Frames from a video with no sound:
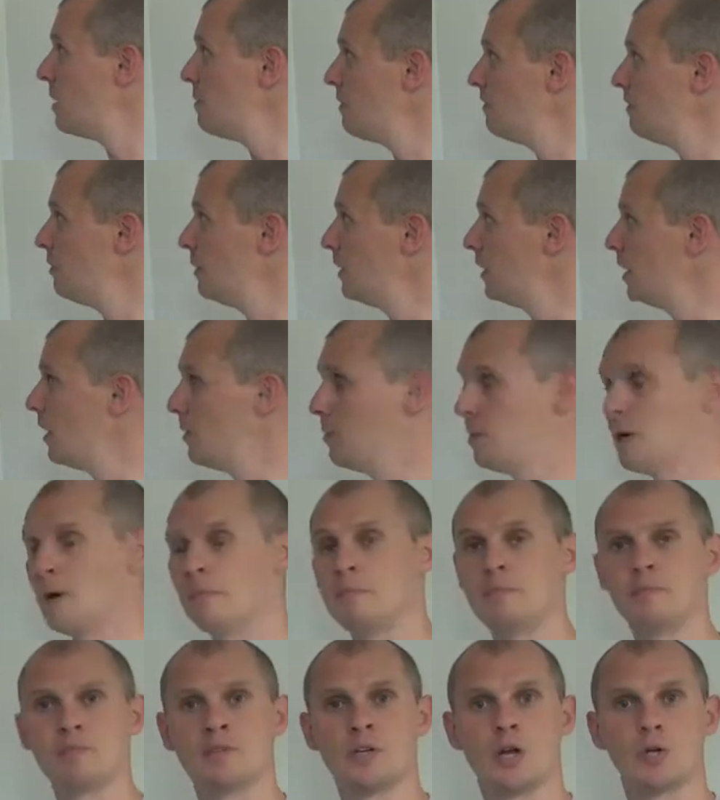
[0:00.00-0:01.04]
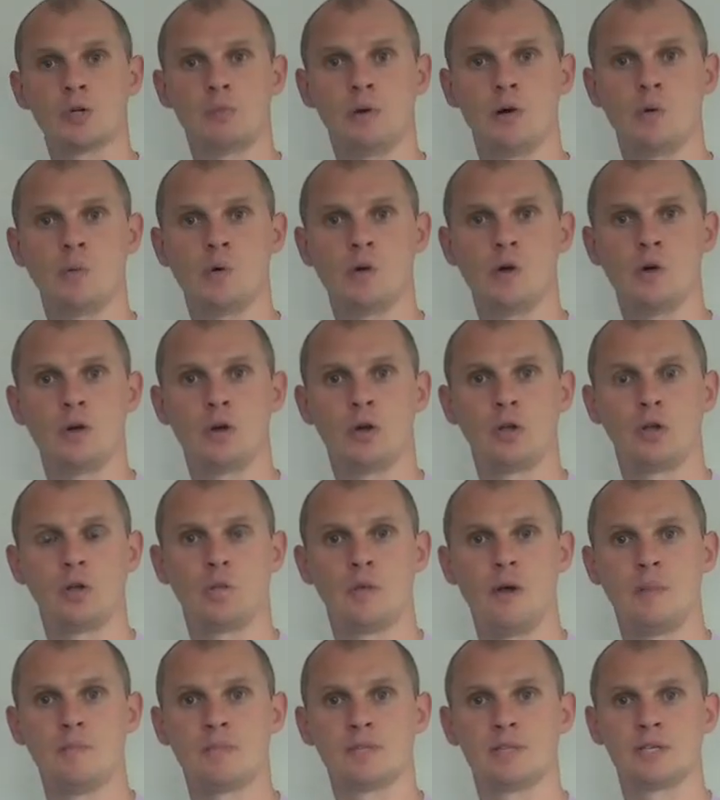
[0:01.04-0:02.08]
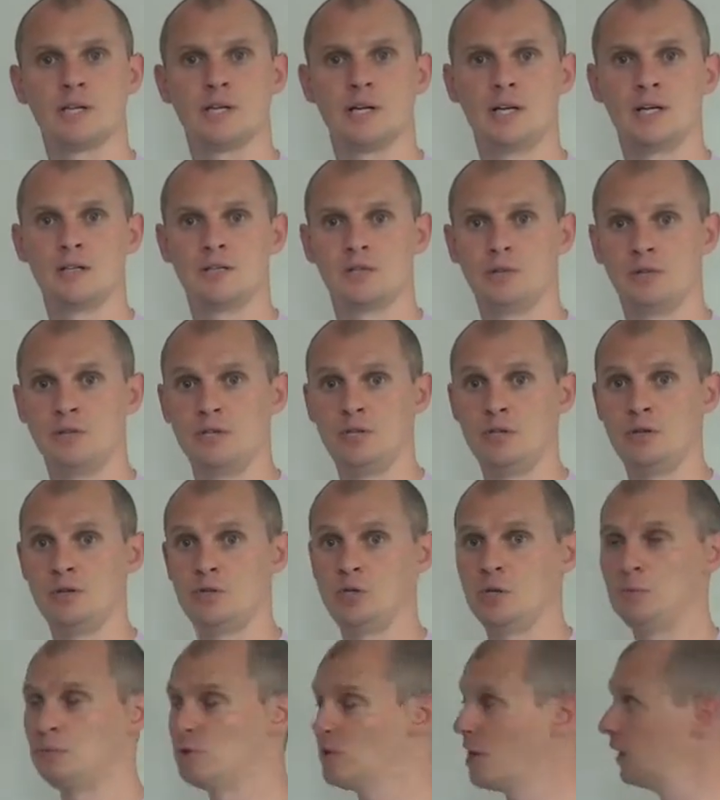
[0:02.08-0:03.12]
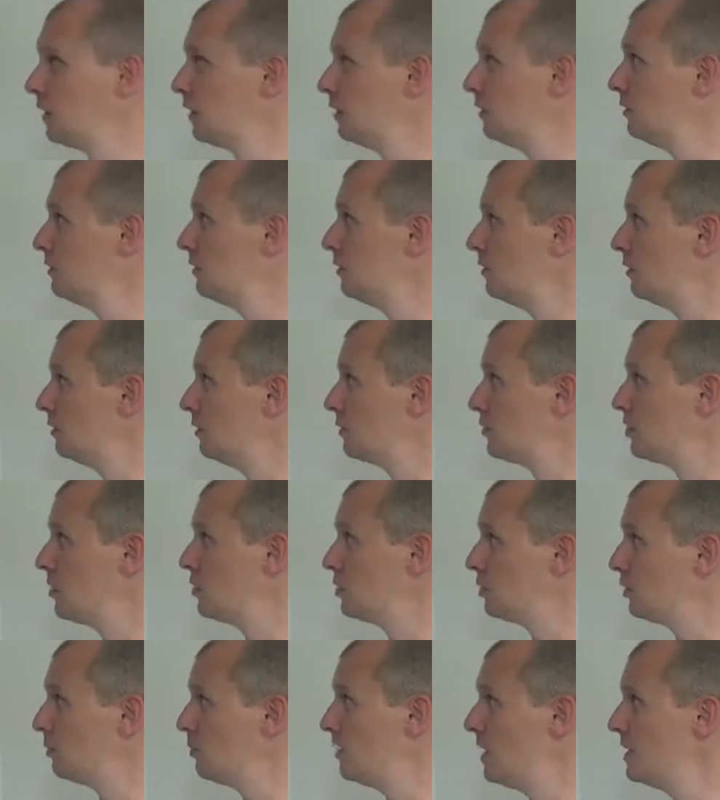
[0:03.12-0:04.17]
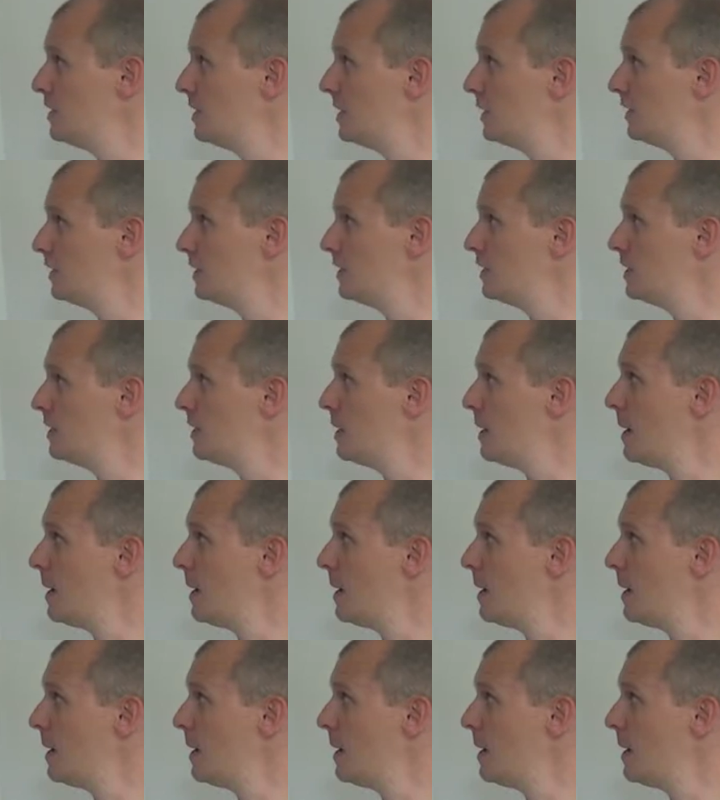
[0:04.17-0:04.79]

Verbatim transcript: um, if you've been keeping up in touch with my work on the websites, on the YouTube channel and social media,